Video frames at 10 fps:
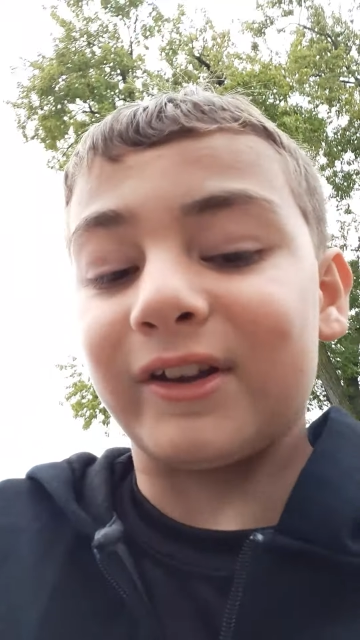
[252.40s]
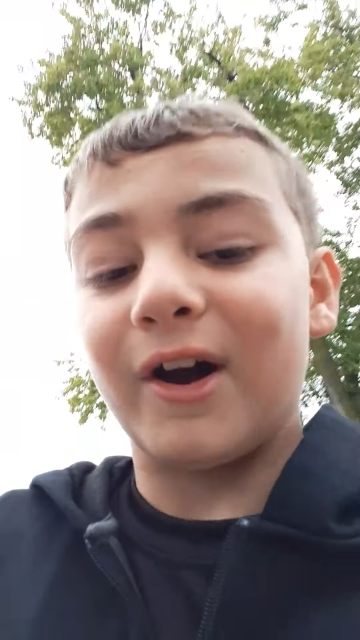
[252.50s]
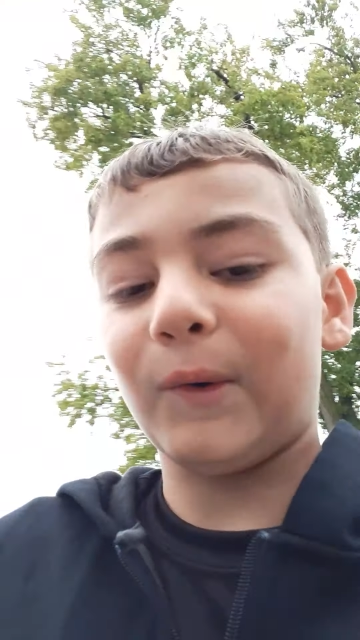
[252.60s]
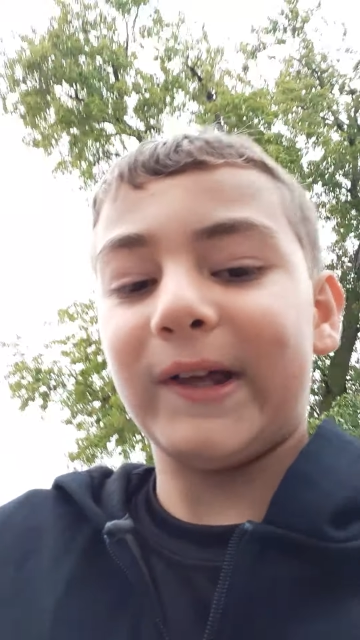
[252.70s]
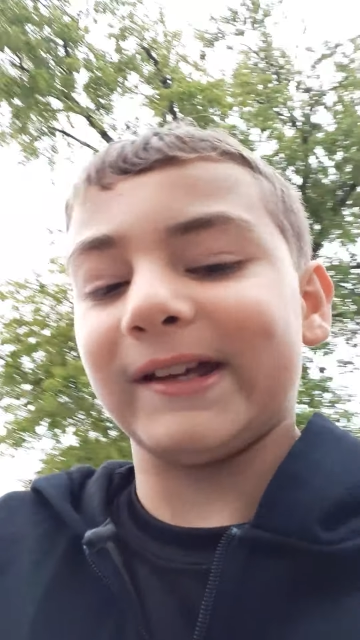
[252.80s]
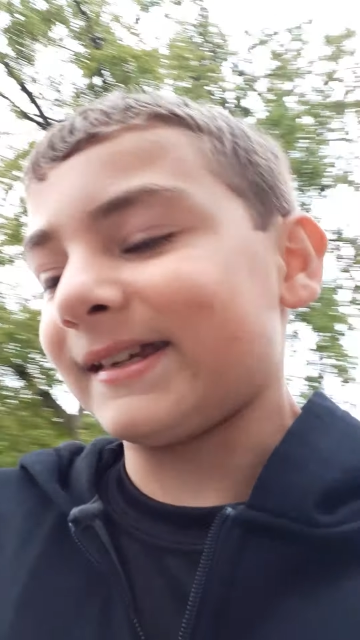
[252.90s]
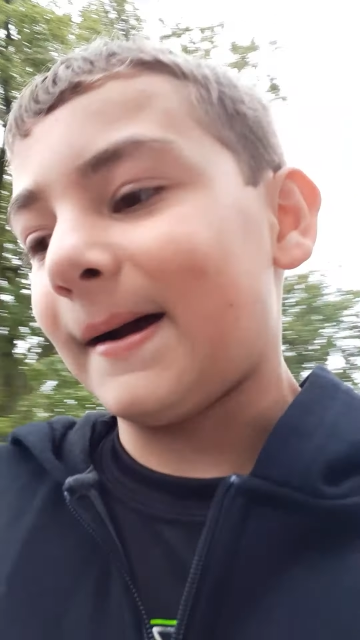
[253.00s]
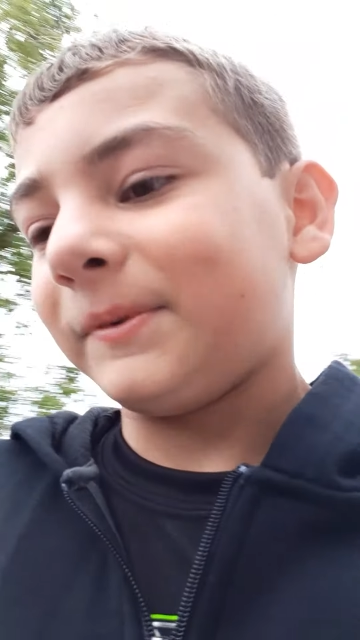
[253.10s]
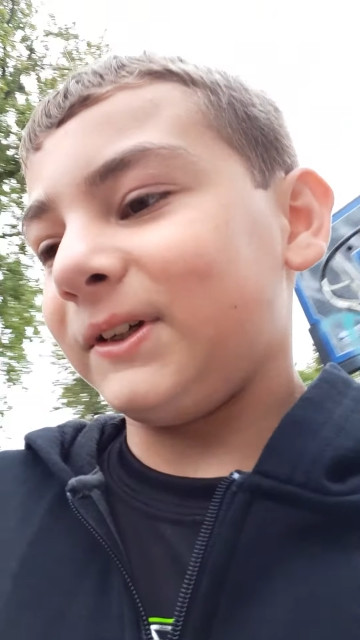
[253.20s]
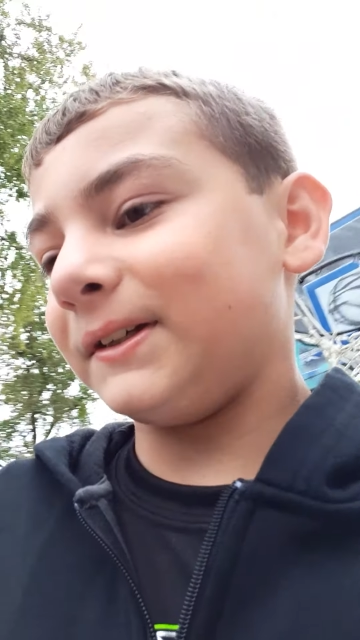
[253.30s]
no way that's
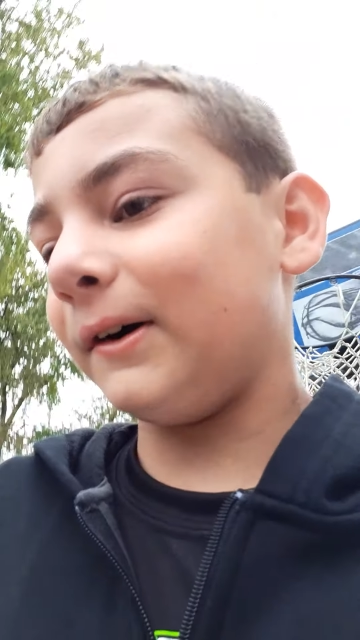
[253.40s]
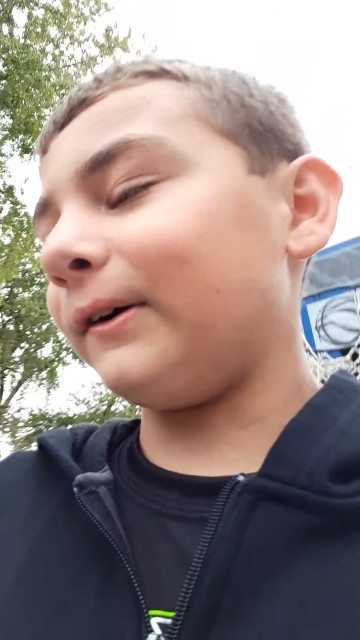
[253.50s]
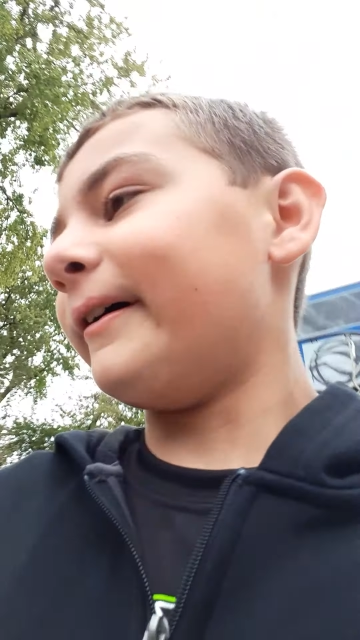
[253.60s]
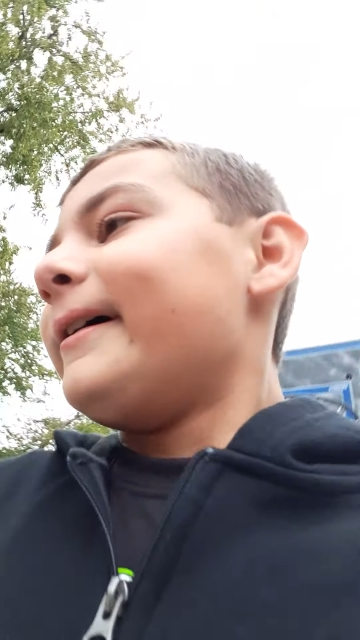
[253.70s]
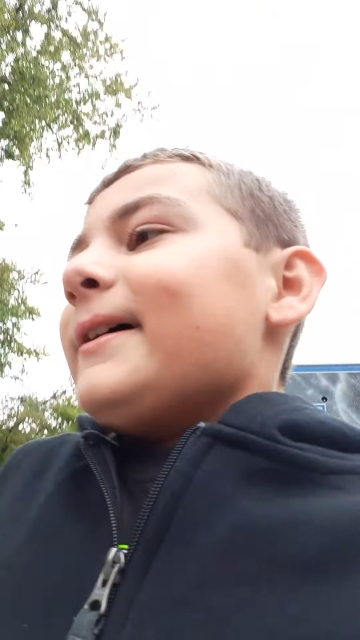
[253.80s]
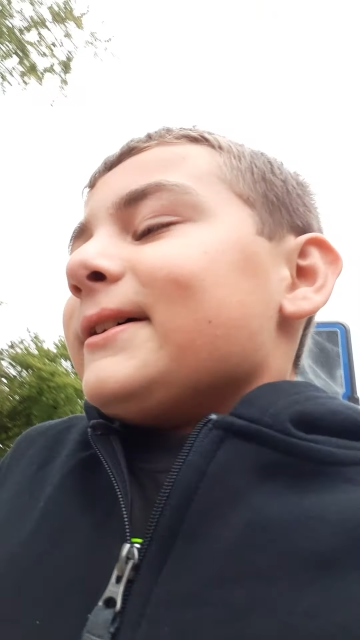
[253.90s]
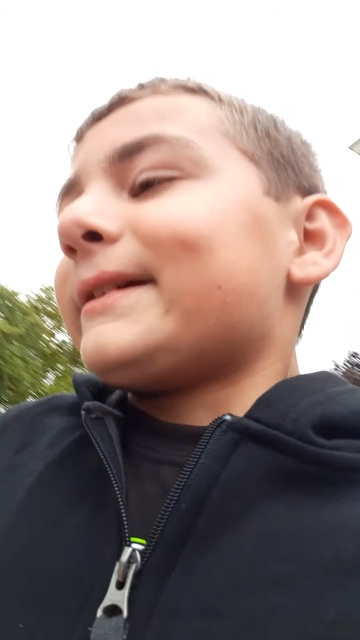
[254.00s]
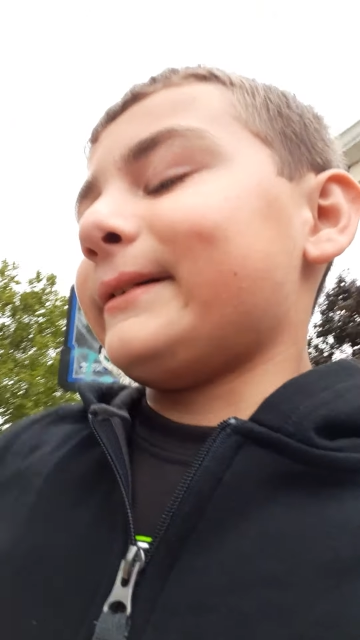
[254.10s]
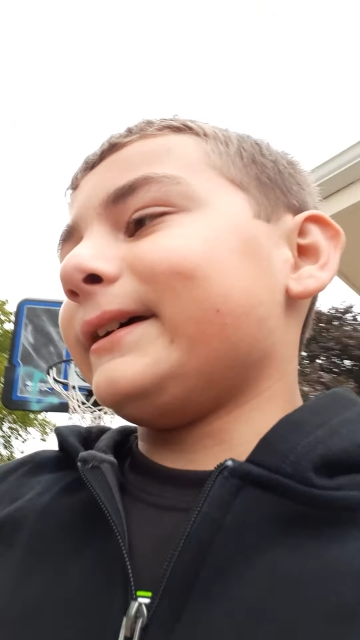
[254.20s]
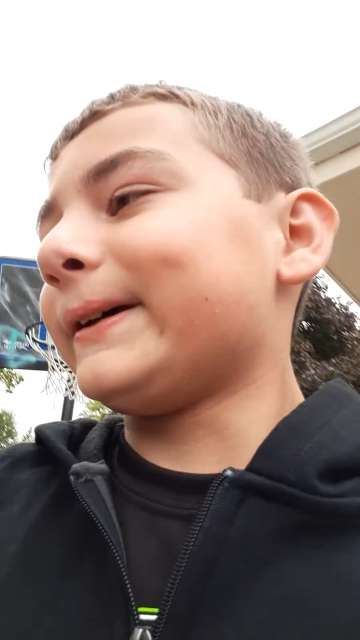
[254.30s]
happening, y'all.
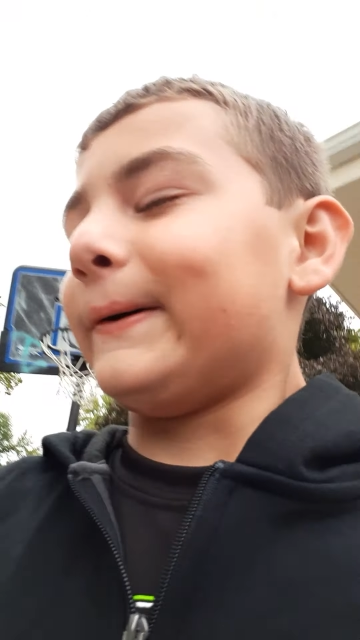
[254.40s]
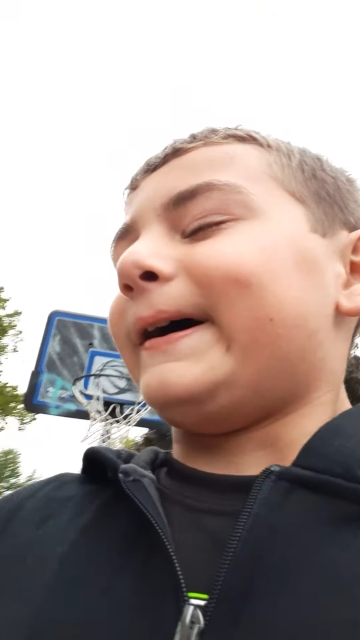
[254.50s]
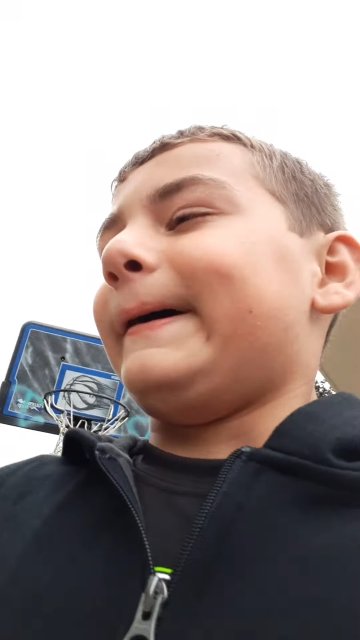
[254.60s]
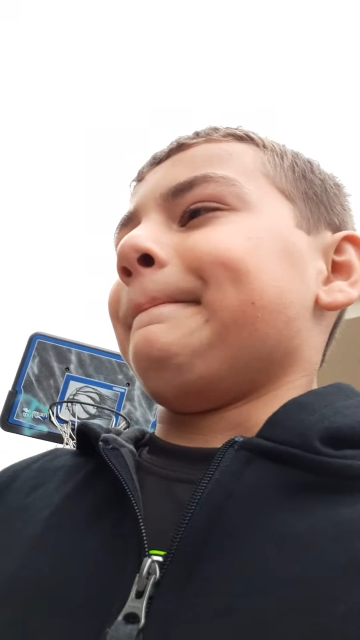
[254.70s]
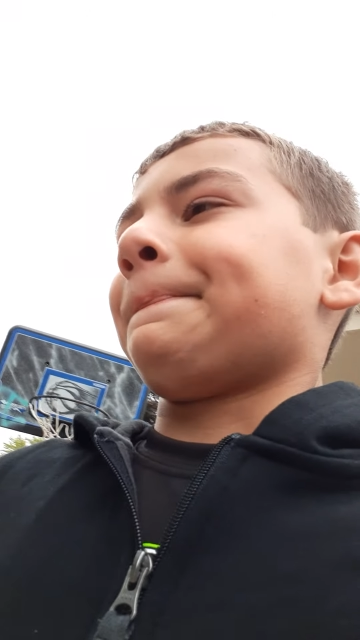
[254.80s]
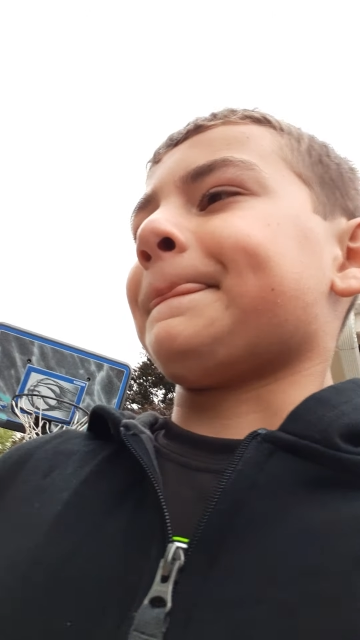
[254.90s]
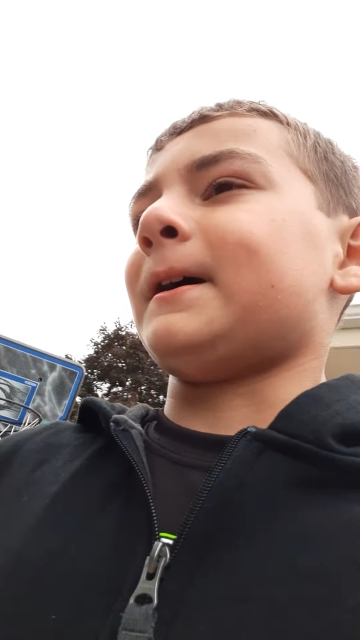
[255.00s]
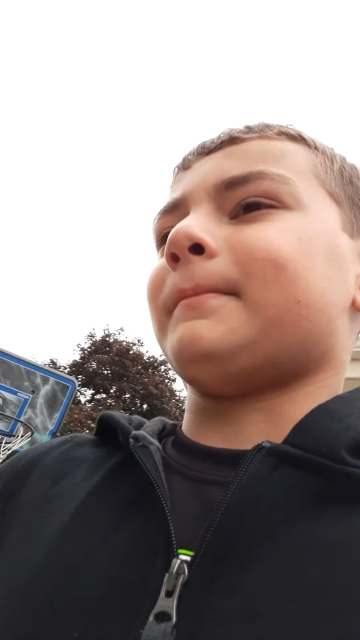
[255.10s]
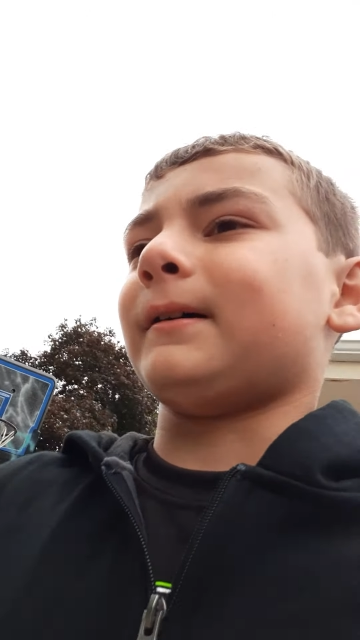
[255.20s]
So either way, yep.